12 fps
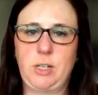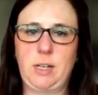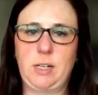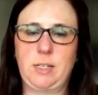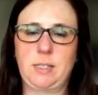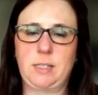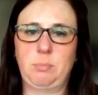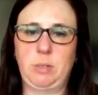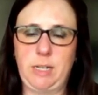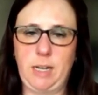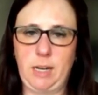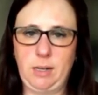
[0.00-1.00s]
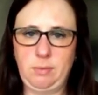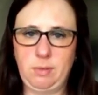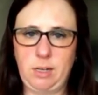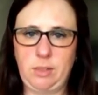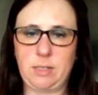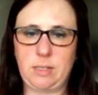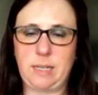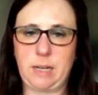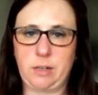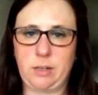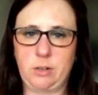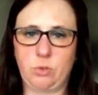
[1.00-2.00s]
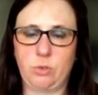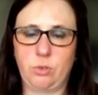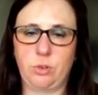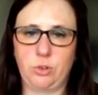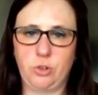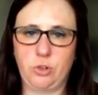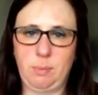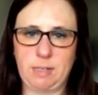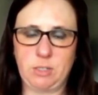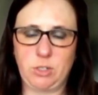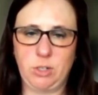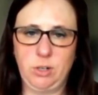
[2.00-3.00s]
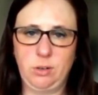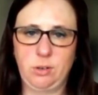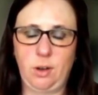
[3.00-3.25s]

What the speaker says: is bleeding in the second or third trimester,